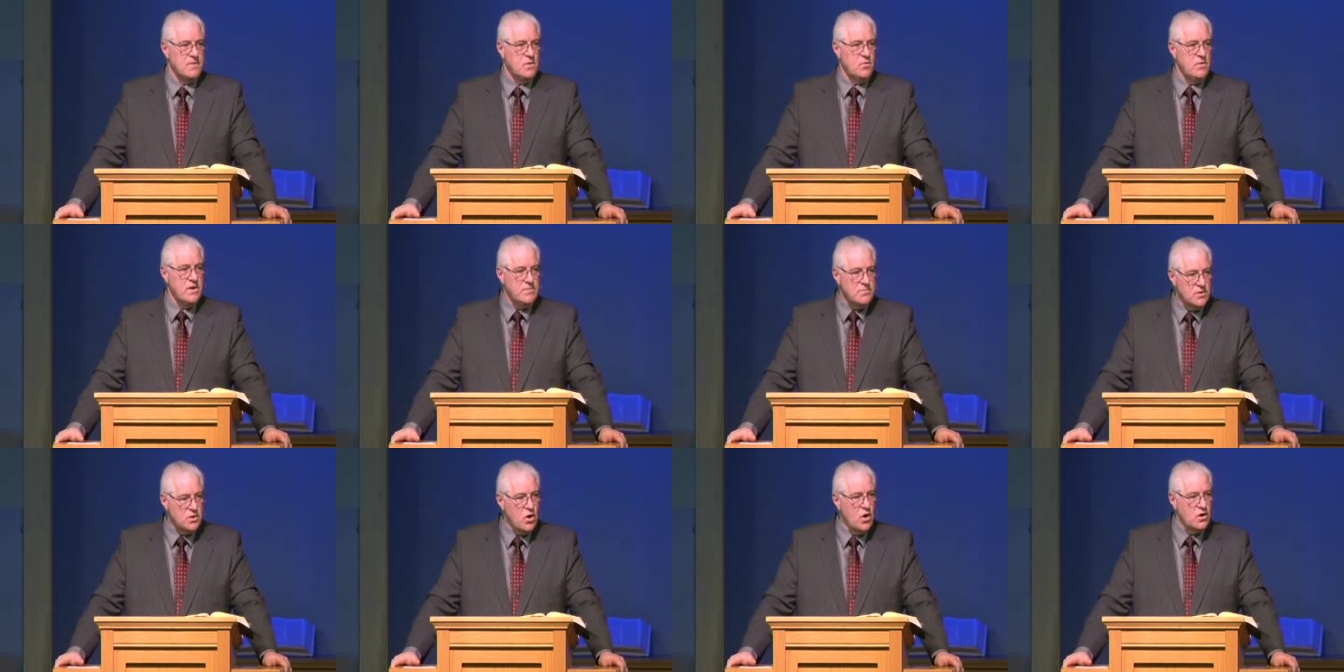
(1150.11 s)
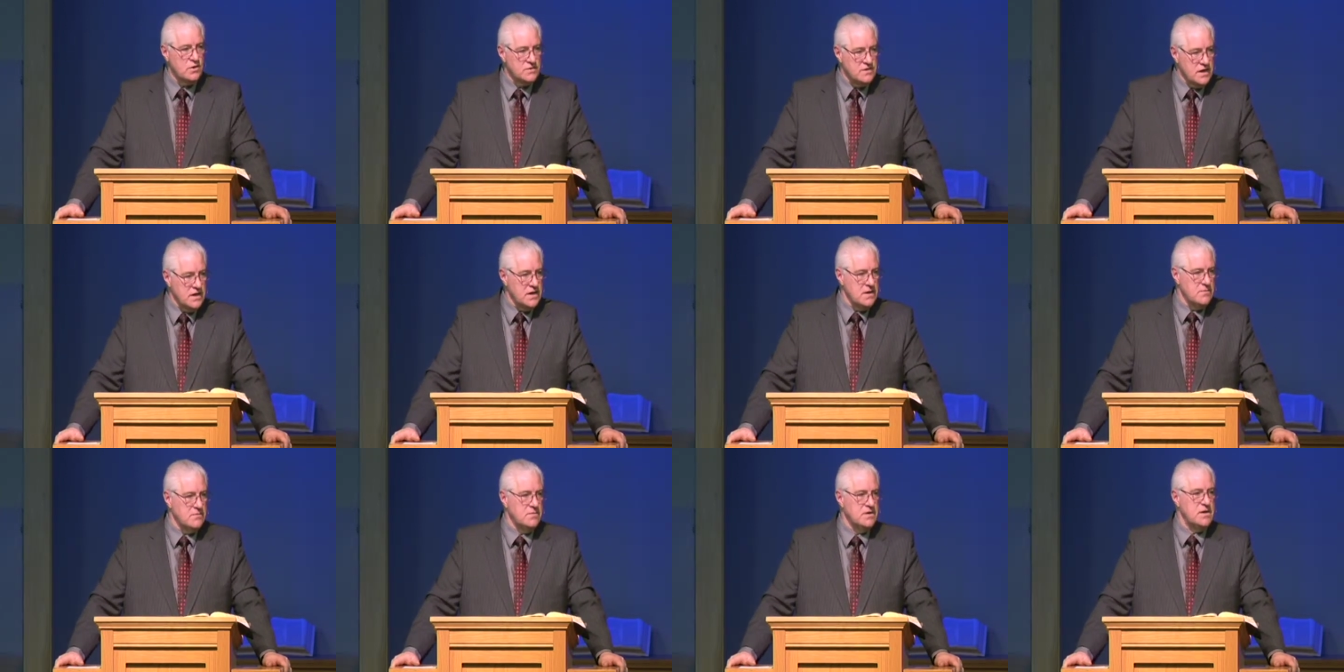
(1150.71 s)
We belong to
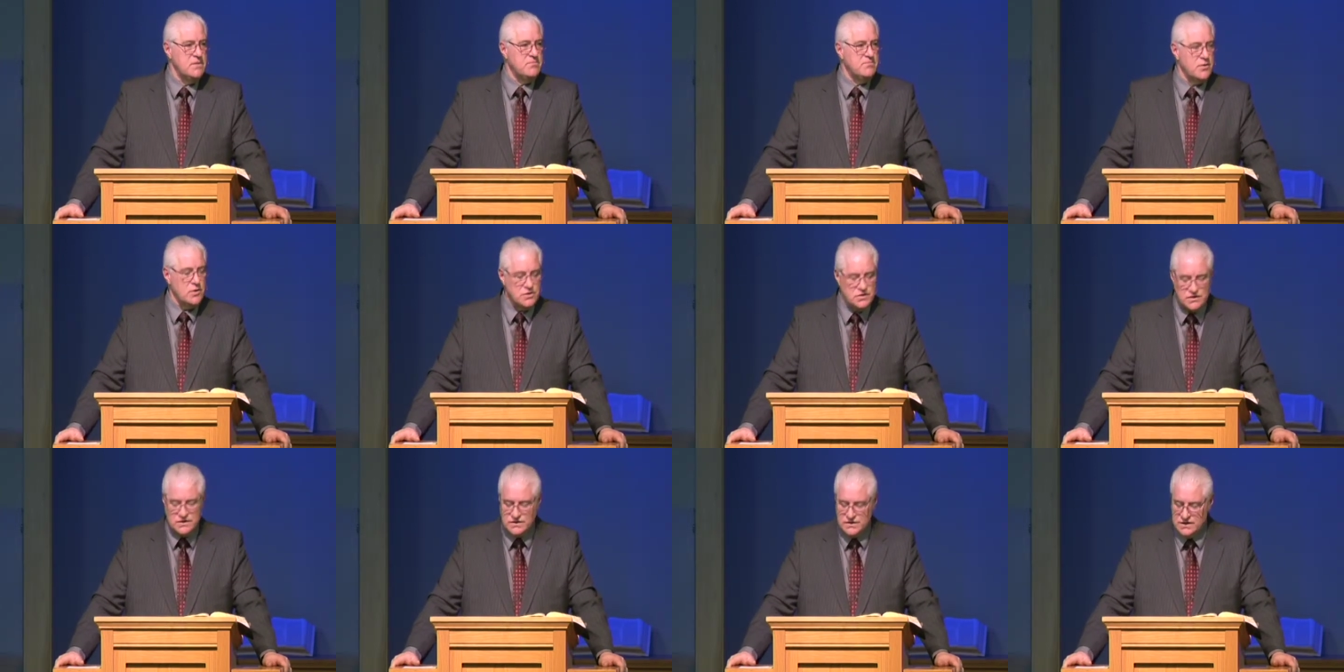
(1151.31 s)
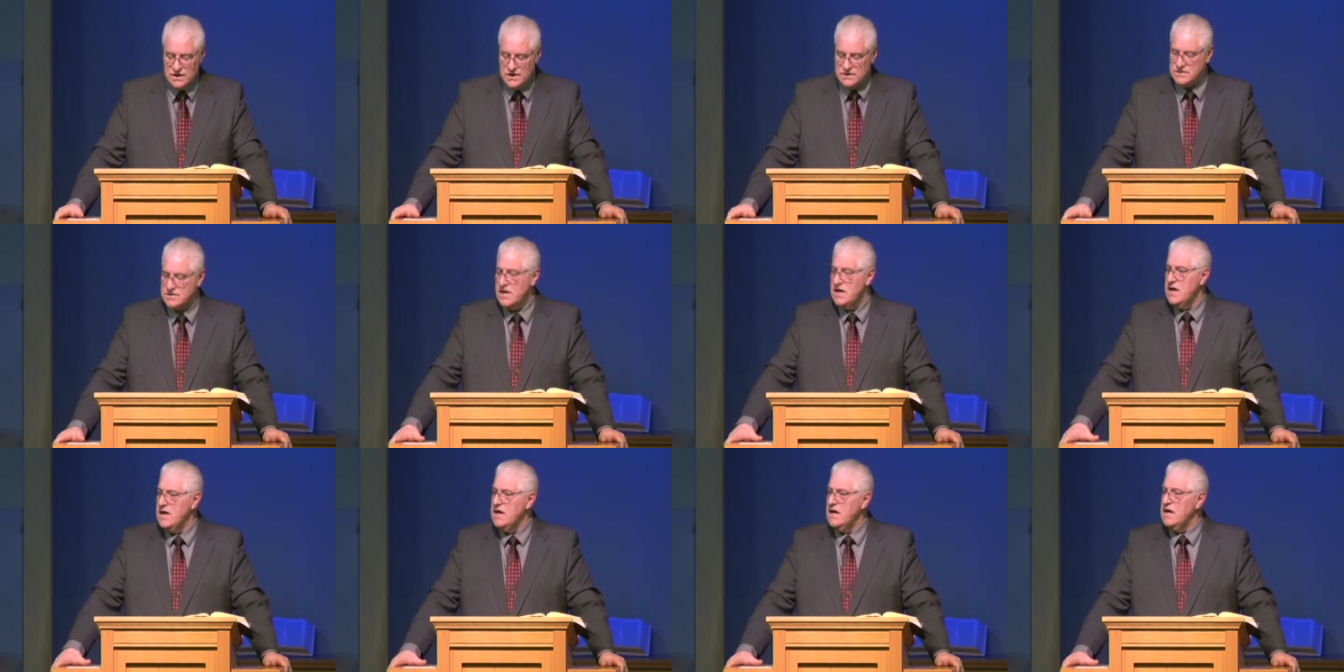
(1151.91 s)
him. He purchased us,
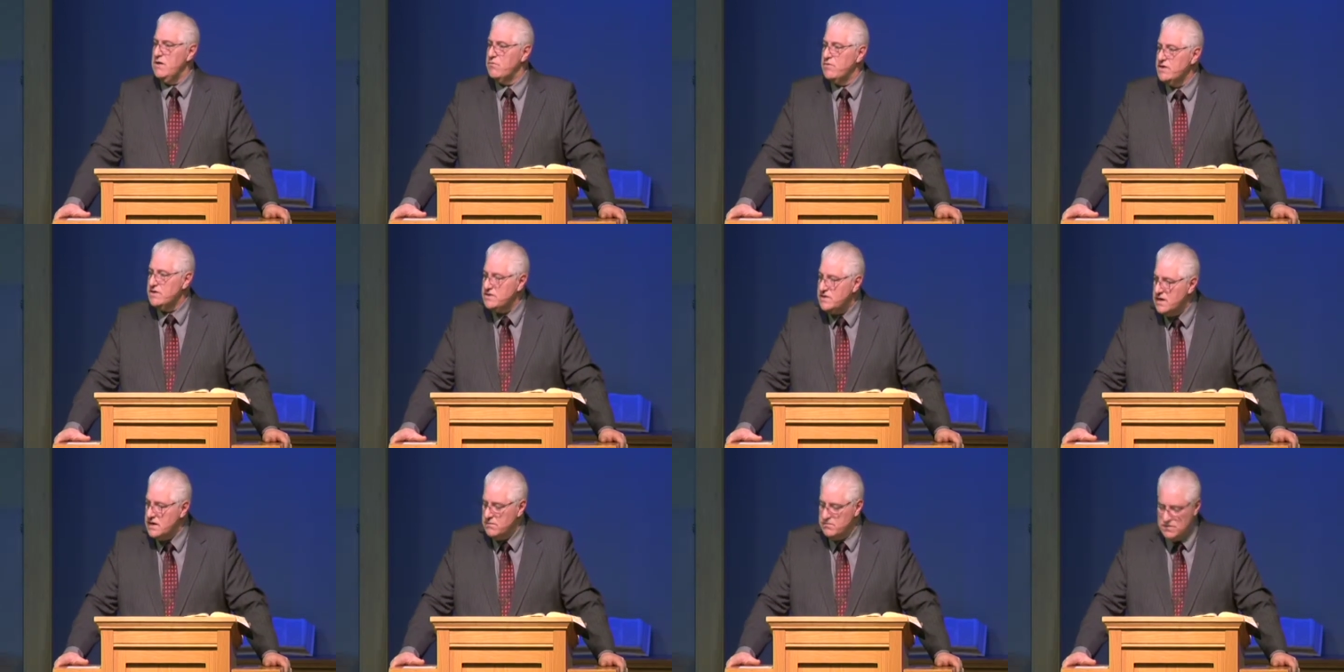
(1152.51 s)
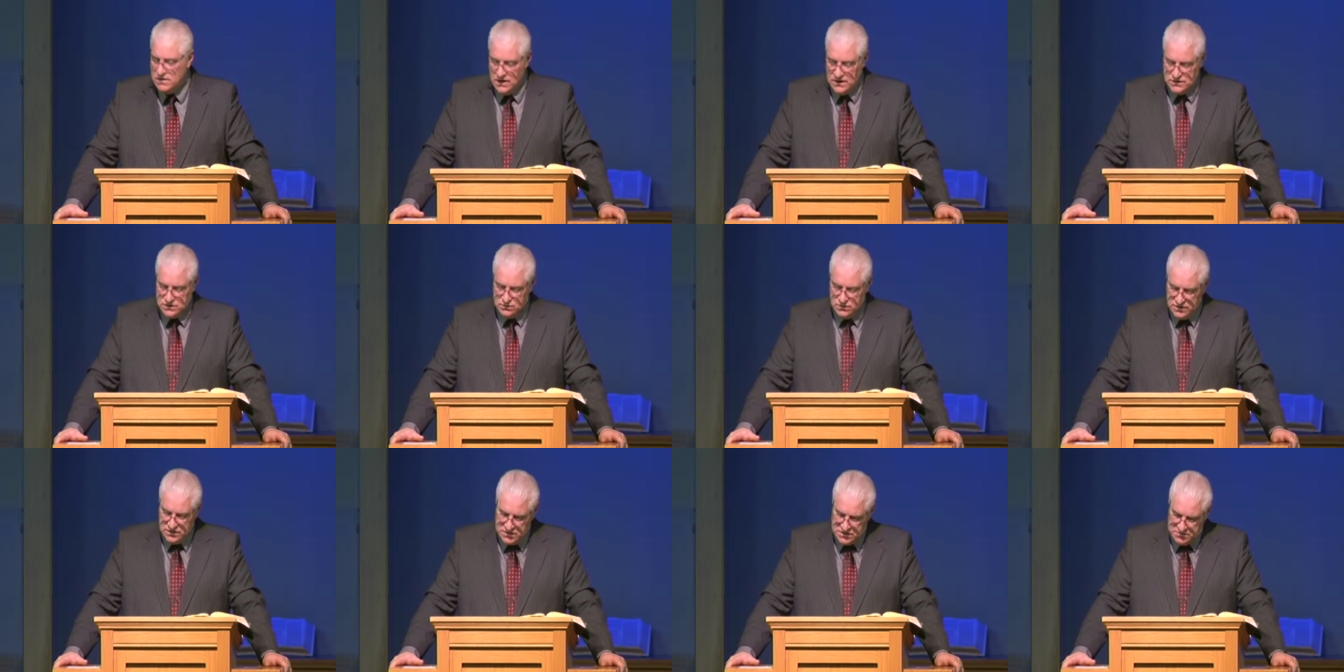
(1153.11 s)
he redeemed us
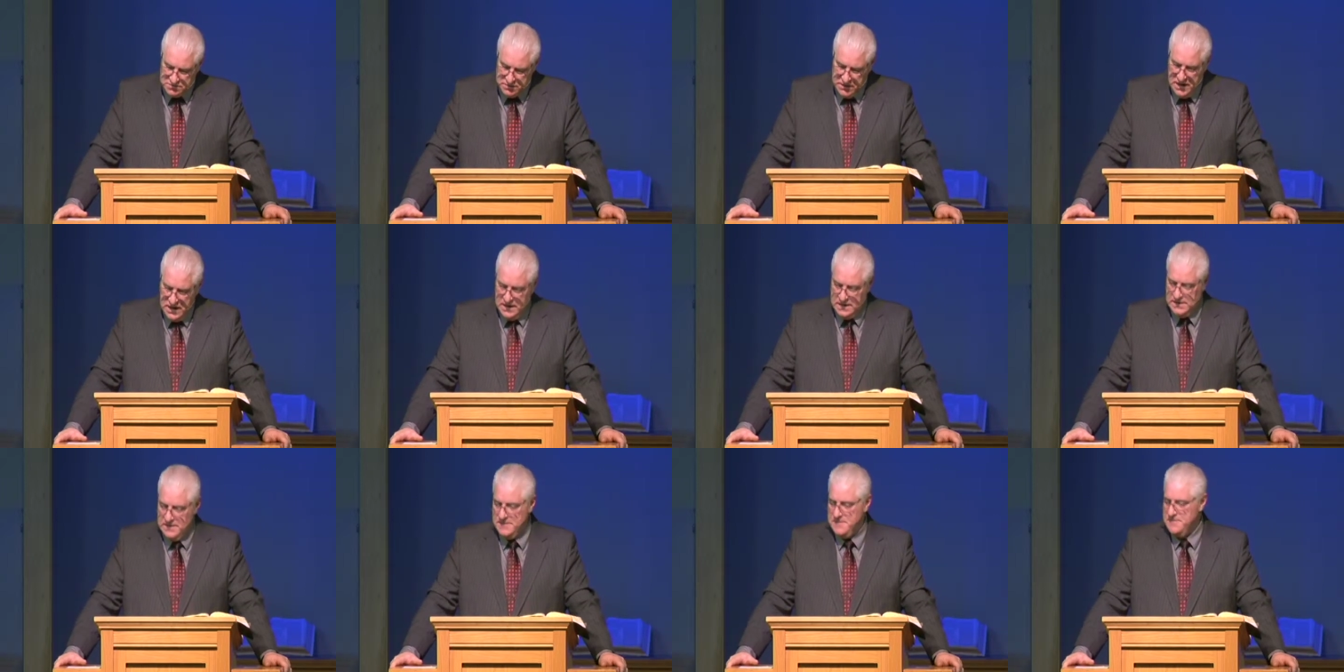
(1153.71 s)
with his blood.